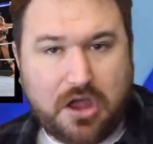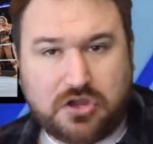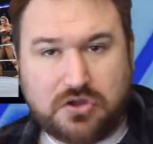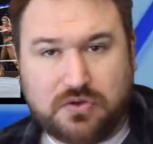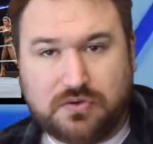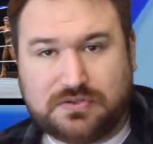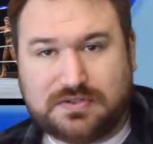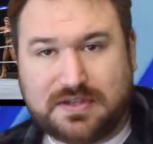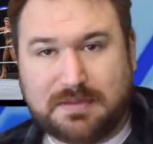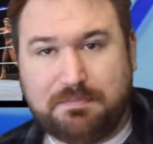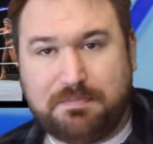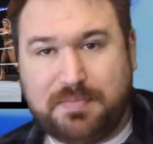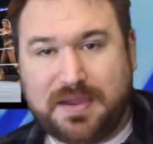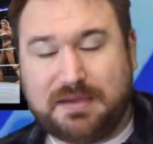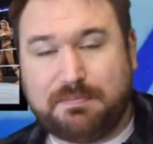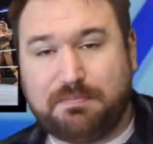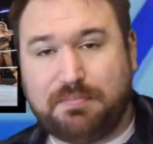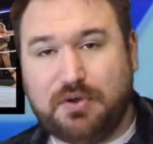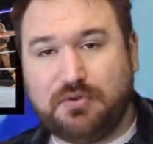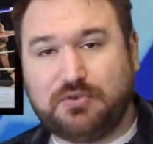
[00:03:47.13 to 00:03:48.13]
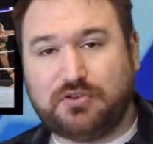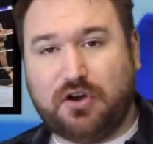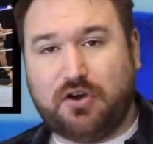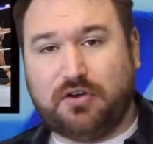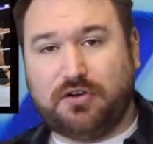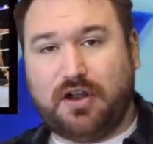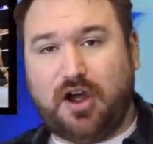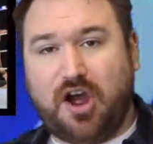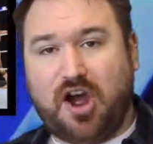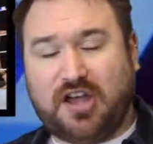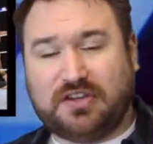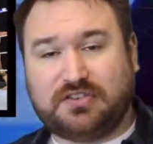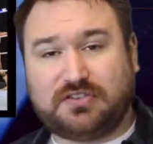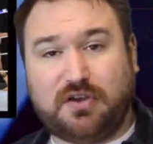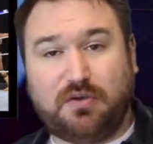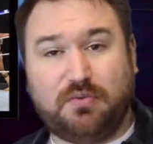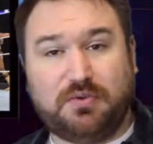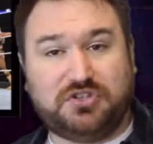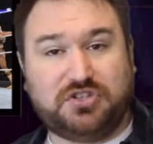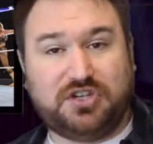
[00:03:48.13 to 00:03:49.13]
used the big boot on
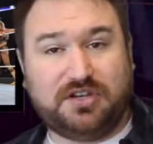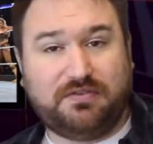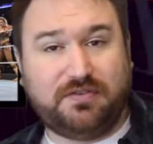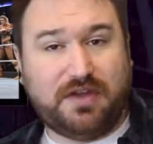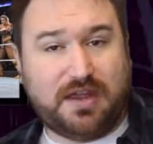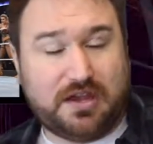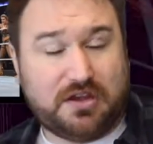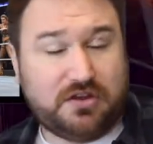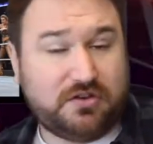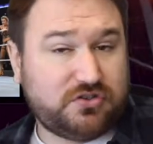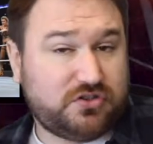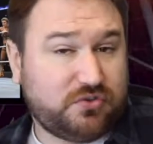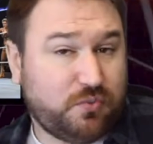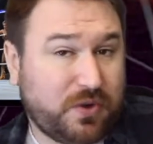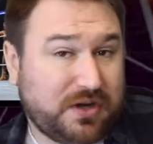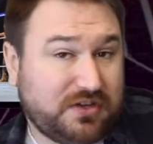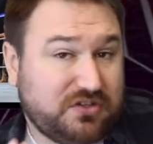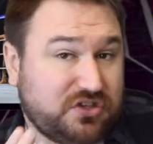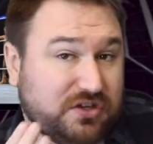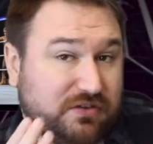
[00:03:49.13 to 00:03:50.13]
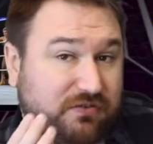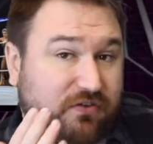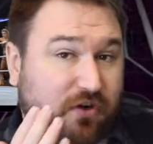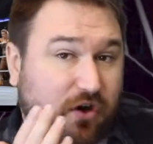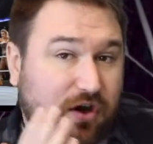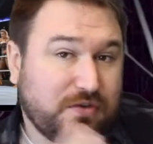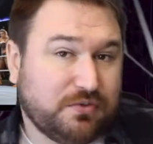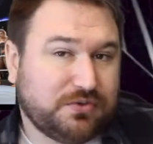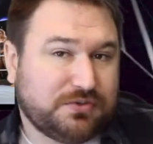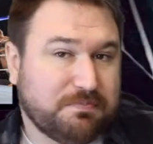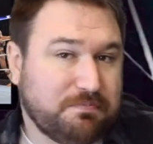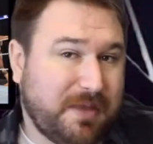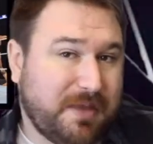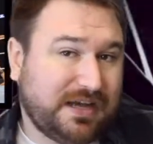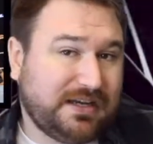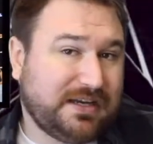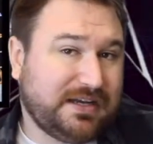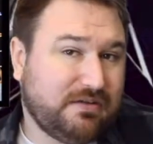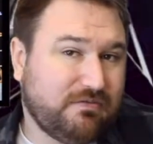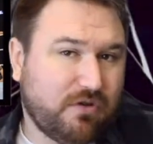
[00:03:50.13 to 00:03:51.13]
Asuka when she thought it was
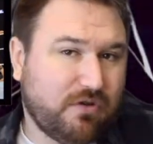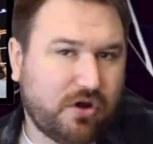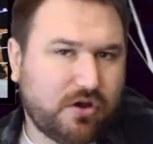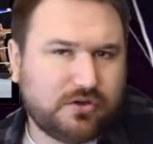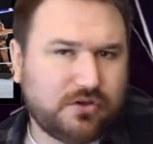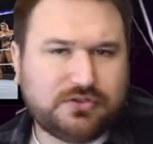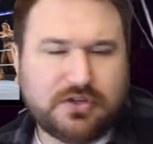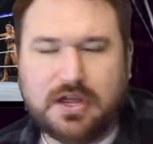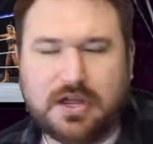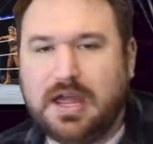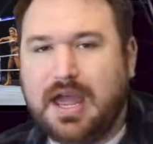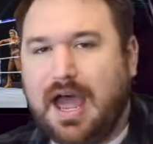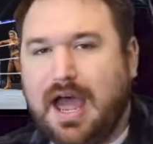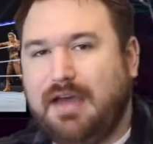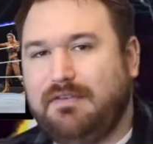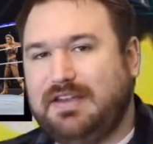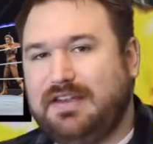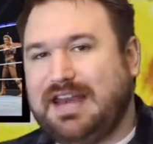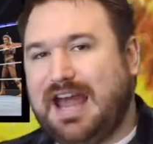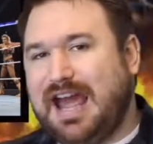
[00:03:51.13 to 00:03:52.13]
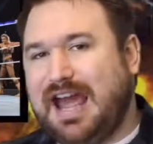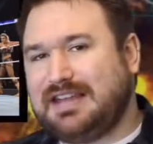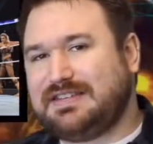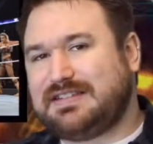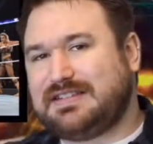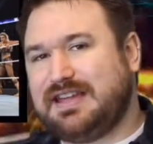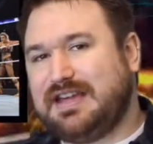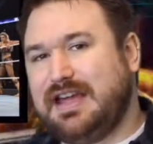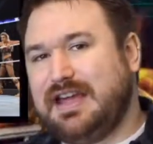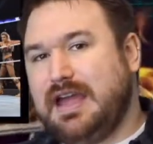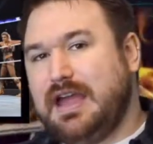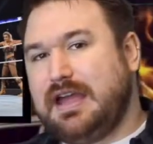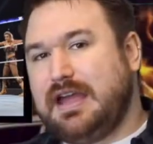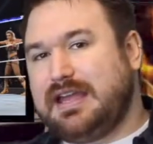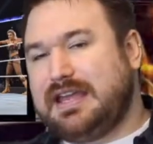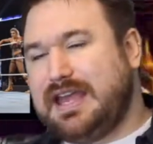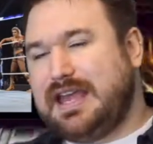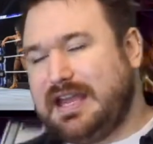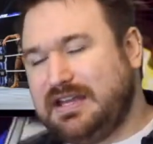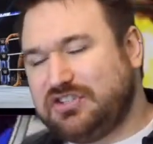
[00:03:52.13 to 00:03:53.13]
Mandy Rose. I mean, Asuka
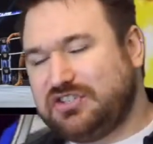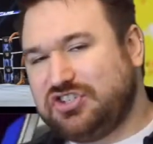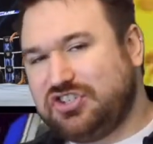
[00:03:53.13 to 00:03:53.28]
kicked